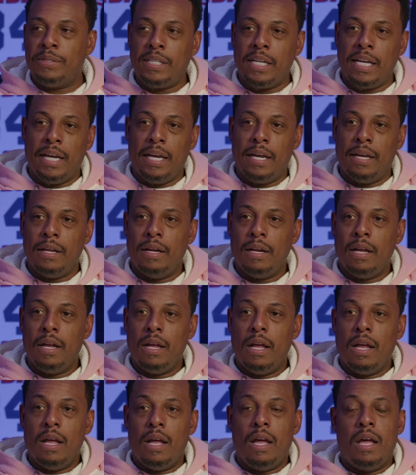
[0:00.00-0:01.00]
saying?
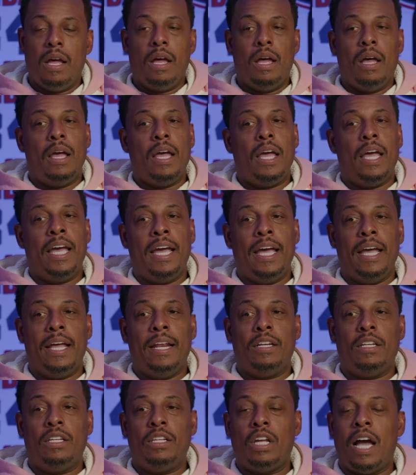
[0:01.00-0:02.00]

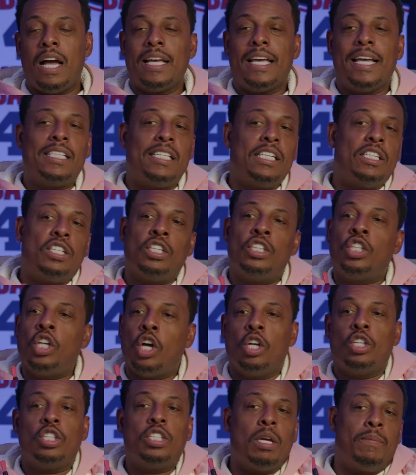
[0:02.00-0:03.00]
And I guess it's a
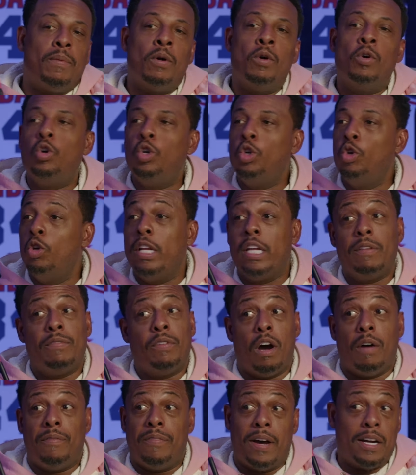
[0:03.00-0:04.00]
toss-up on who you leave
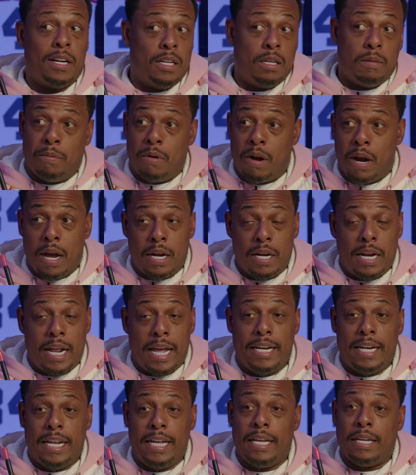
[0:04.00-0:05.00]
off out of LeBron
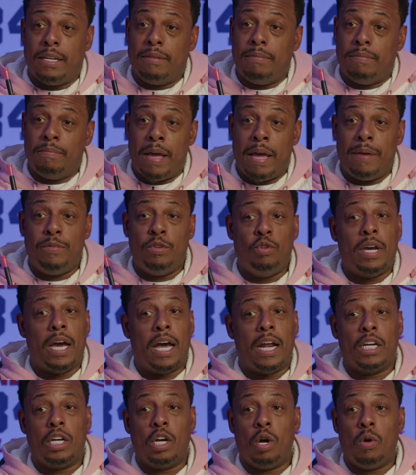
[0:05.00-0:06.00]
and AD. Maybe you
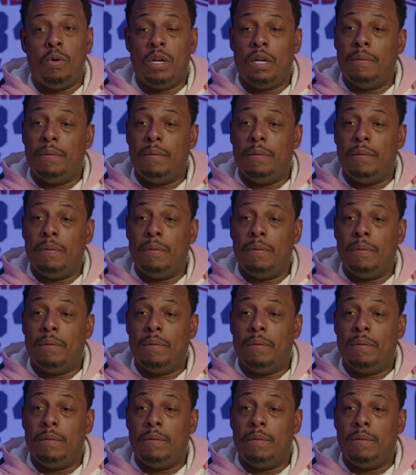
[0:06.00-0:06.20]
got to go with